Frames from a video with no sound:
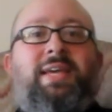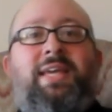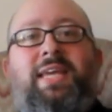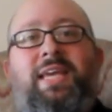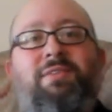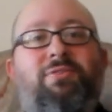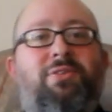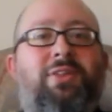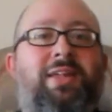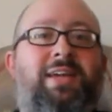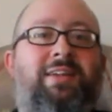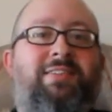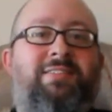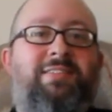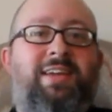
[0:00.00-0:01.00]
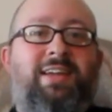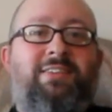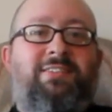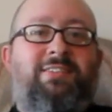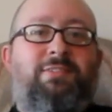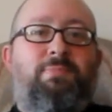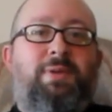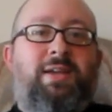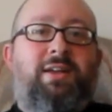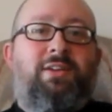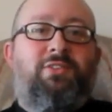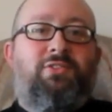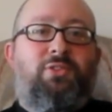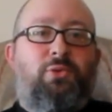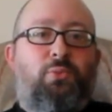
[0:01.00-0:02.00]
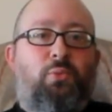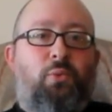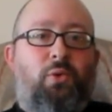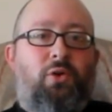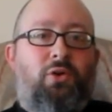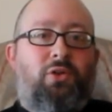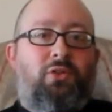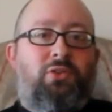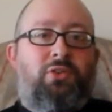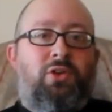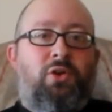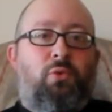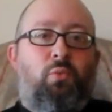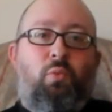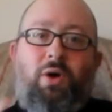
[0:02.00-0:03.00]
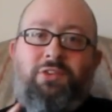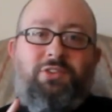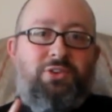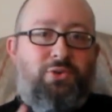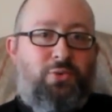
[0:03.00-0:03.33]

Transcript: Evil exists because the world wasn't